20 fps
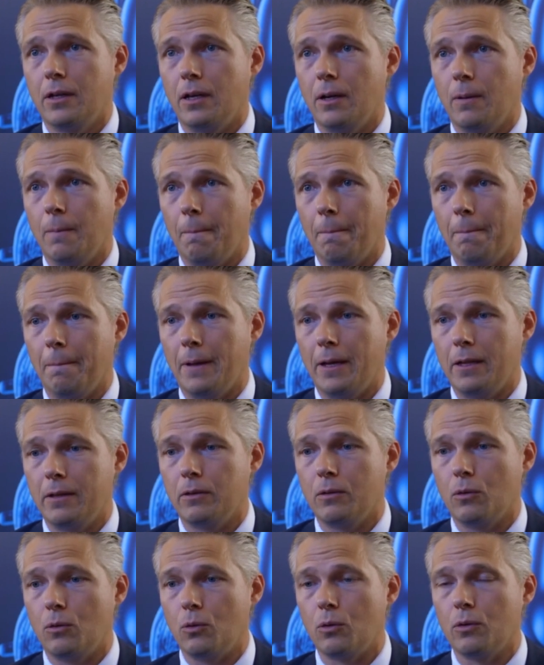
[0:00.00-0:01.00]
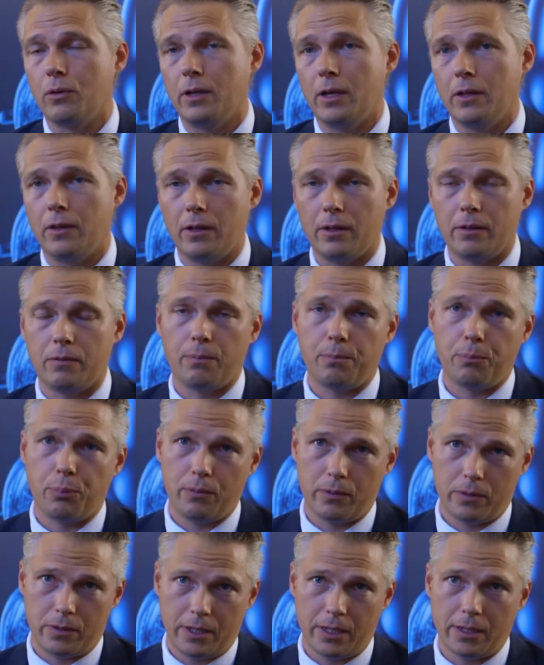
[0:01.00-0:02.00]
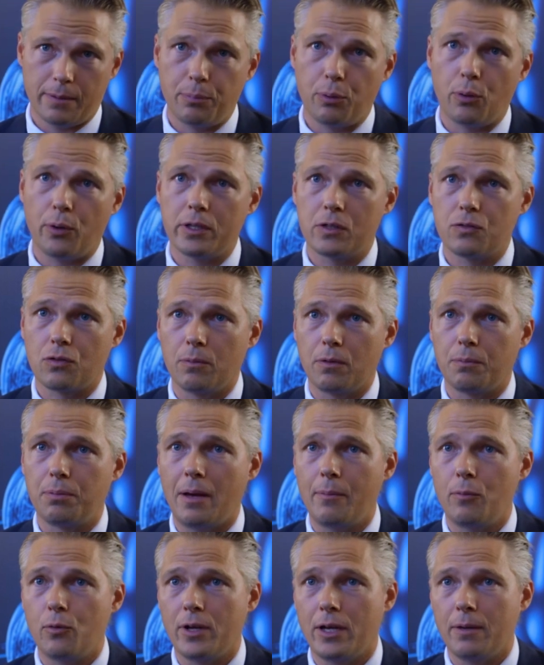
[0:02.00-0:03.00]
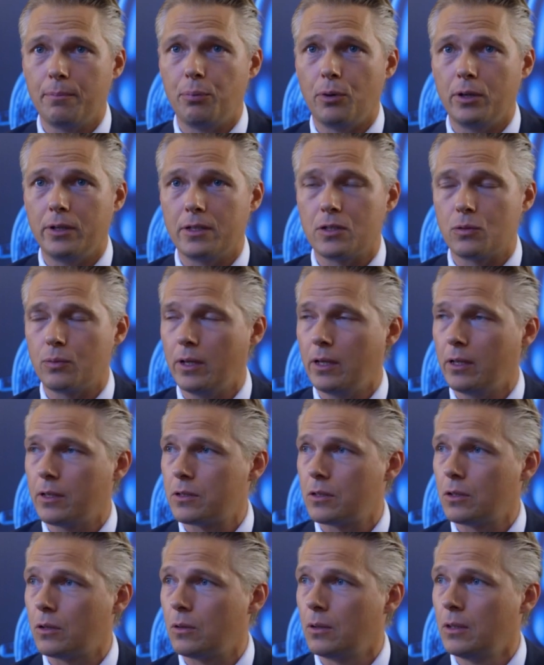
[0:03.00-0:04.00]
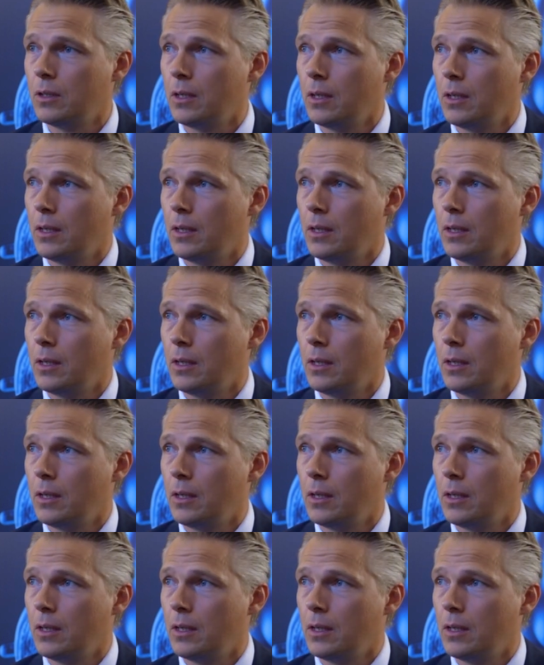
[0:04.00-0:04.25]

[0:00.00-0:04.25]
and all the other single points from the primary endpoint as well. So